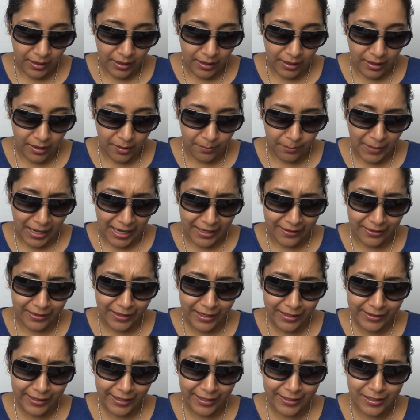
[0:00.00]
Um, I
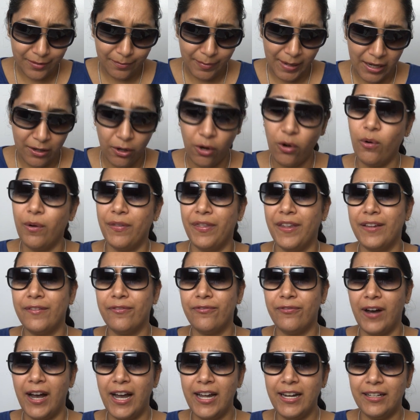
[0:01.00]
think that's about it. Oh, and then
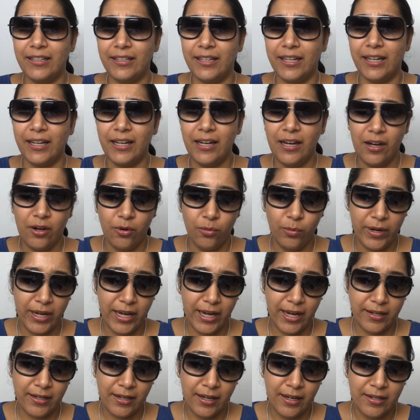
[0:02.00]
finally, we
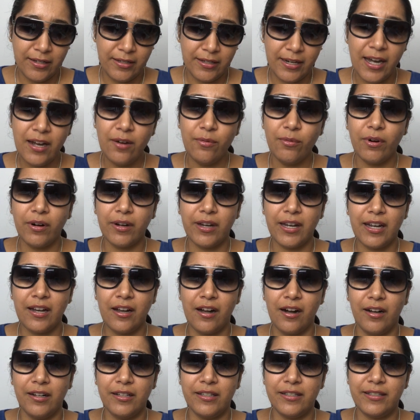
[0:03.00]
had networking
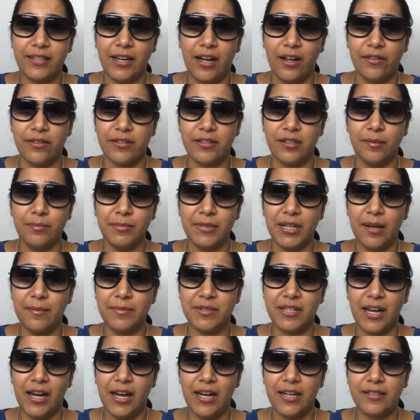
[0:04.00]
gone south.
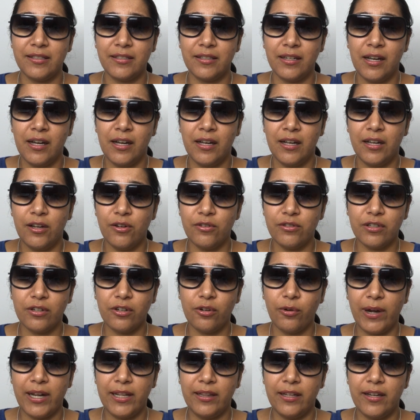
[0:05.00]
Sometimes, guys, here's a
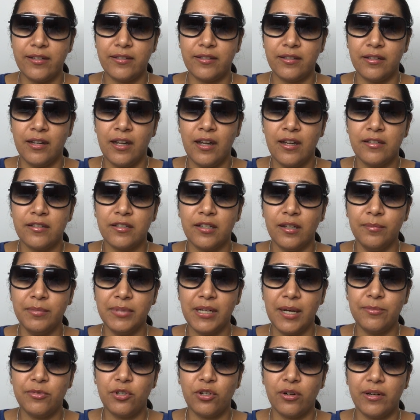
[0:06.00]
great lesson.
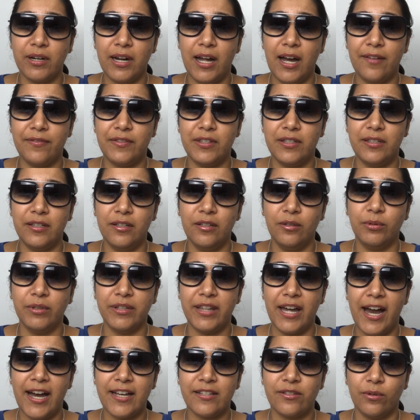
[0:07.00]
Sometimes you're going to have to deal
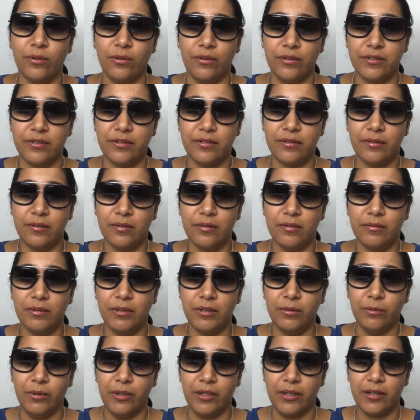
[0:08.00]
with assholes
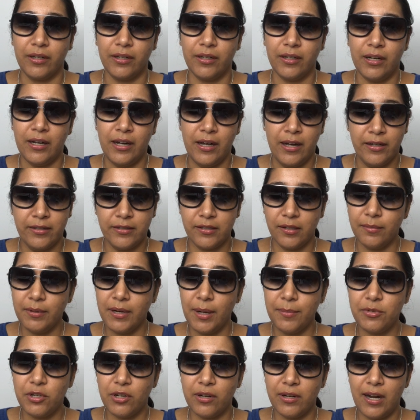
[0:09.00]
when you work.
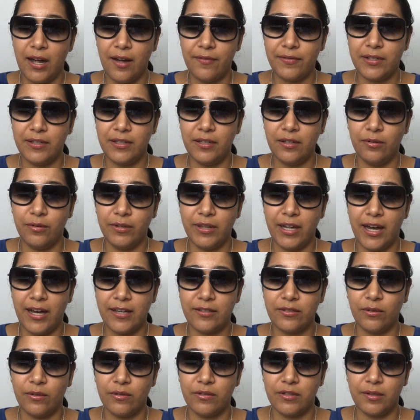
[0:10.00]
Sometimes you're going to have to deal with
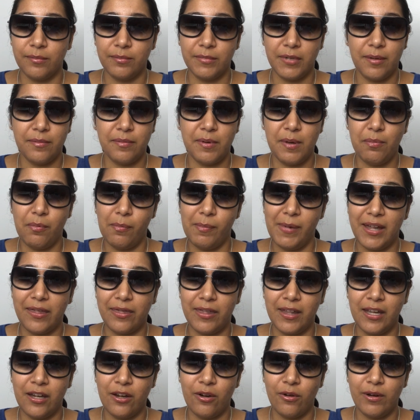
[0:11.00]
assholes. Sometimes people
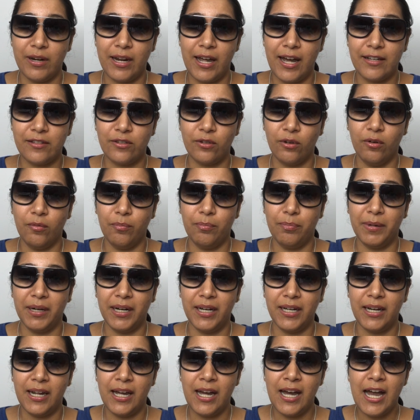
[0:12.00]
might think you're an asshole.
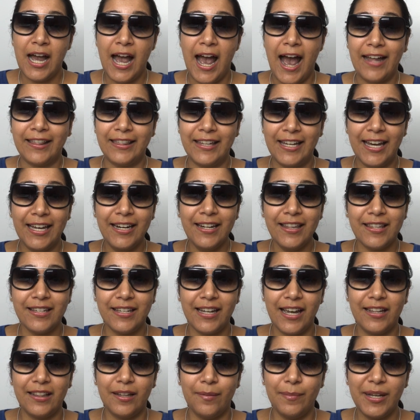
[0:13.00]
But at the end of the
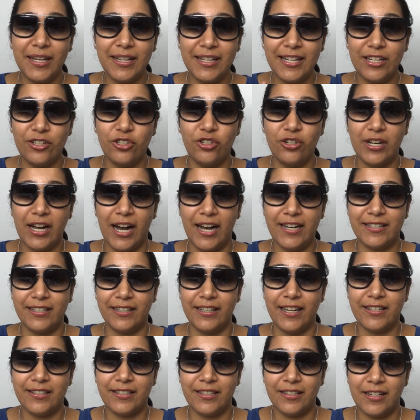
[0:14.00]
day, let me teach you guys
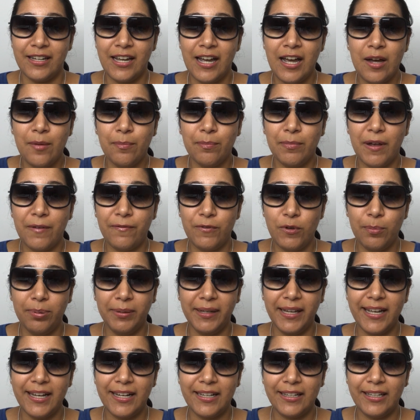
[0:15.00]
a lesson. If you
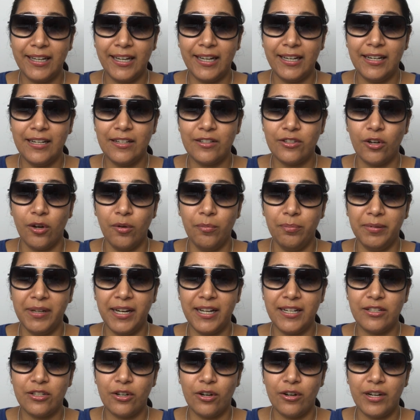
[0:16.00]
play clean, don't
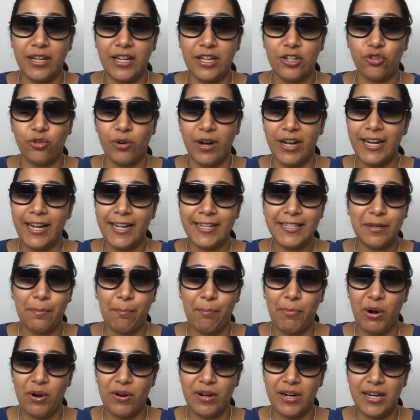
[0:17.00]
play dirty. Try not to
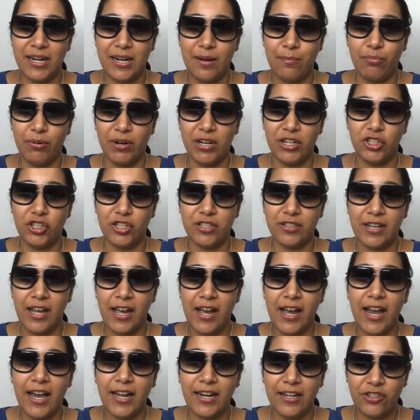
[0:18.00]
burn any bridges
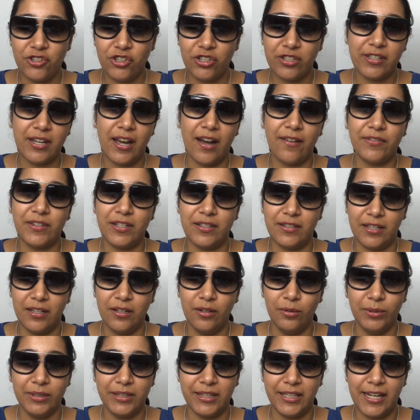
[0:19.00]
and just have to
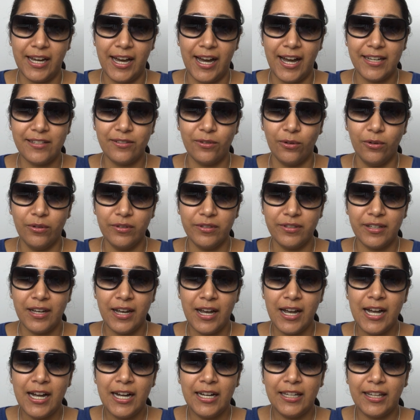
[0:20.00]
deal with the assholes.
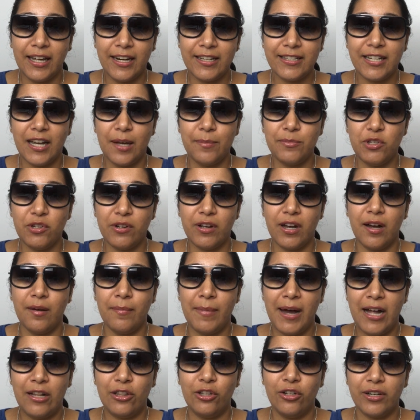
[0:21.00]
A lot of times you
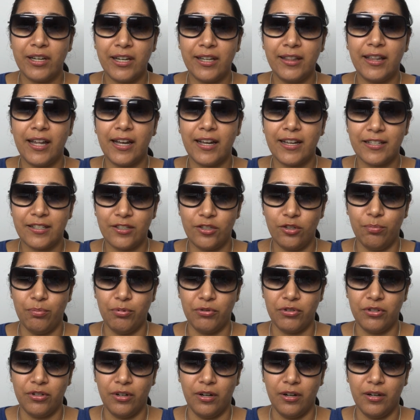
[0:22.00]
come out looking like a
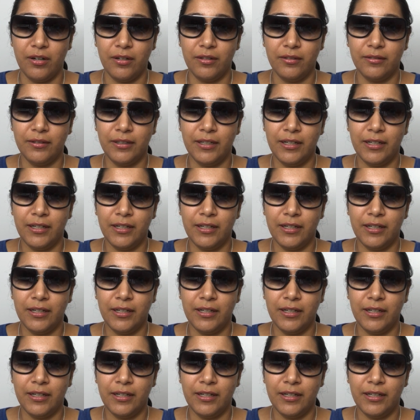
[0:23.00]
superstar.